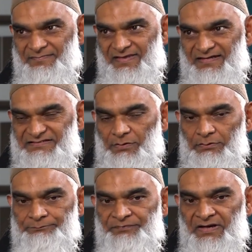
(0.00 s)
Mm-hmm.
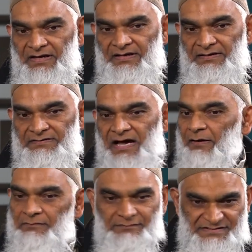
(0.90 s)
So, and
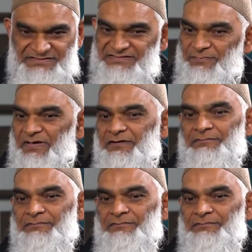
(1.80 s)
now this is being